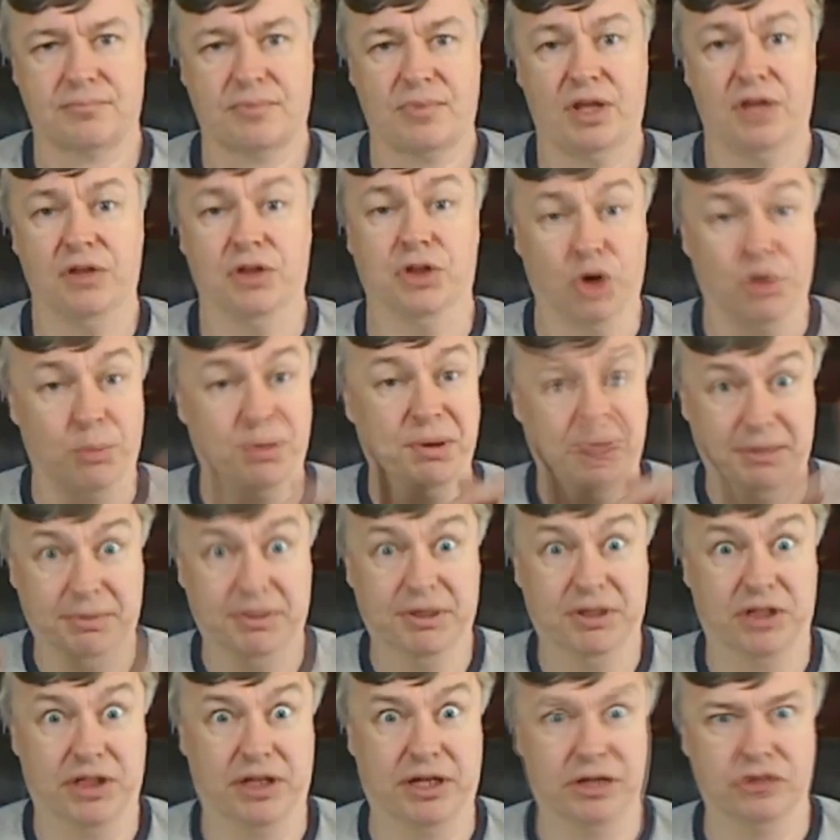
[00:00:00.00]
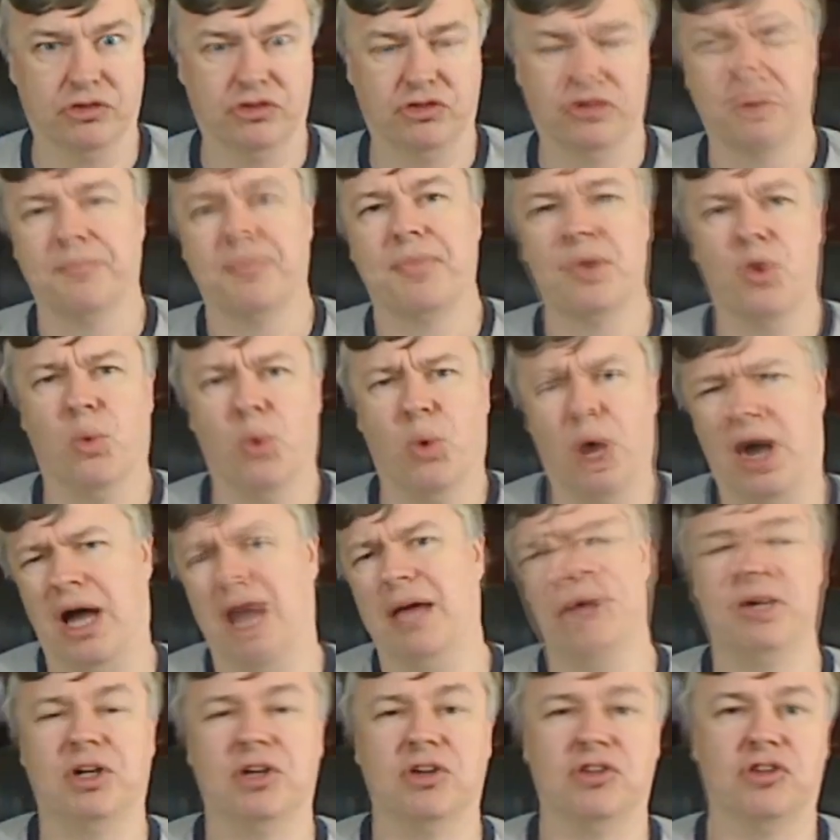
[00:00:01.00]
The opening bell, that is. Why?
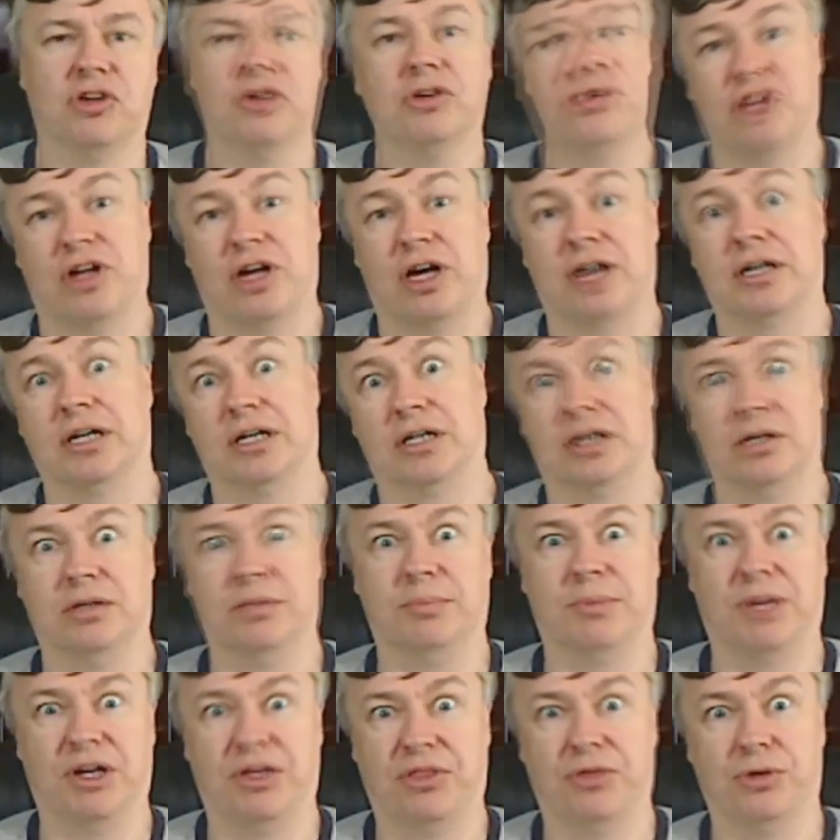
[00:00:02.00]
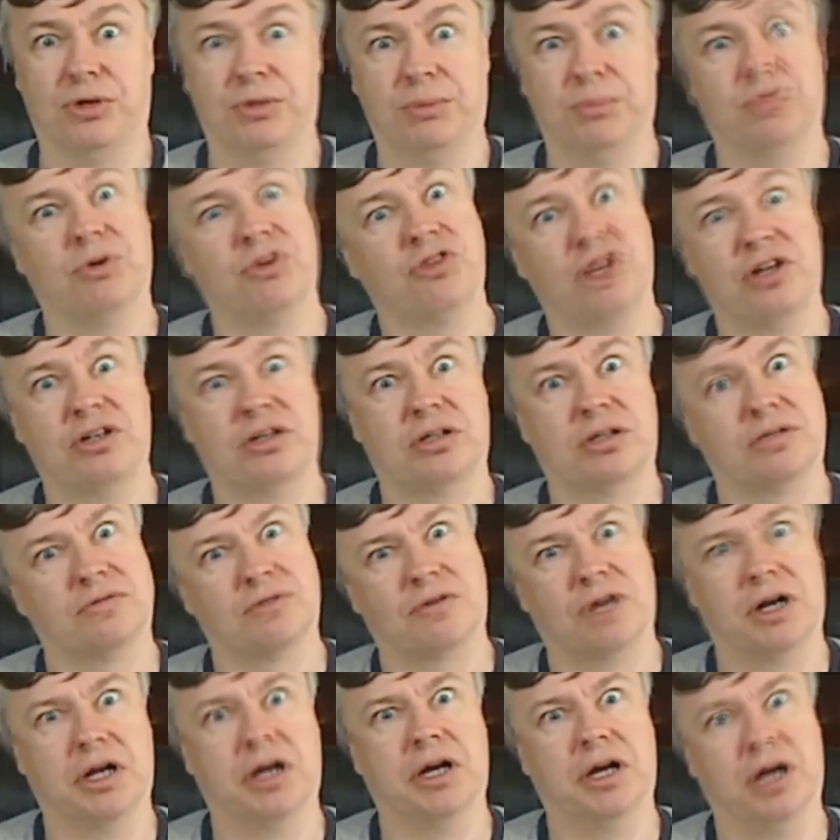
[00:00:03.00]
Because their stock got cut by 30% on
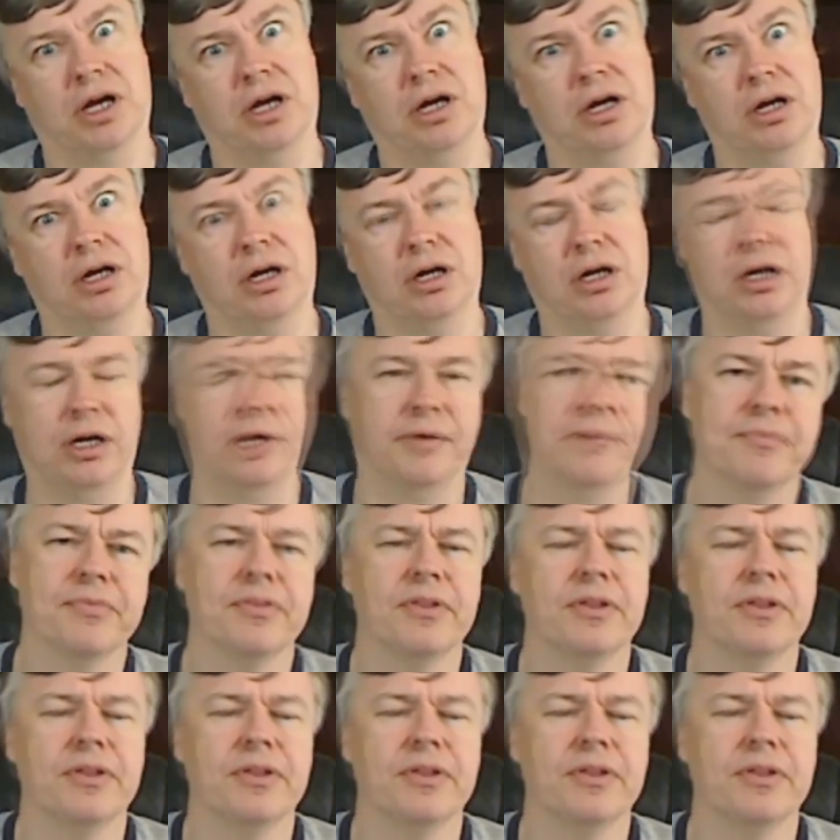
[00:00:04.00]
Friday. Hey.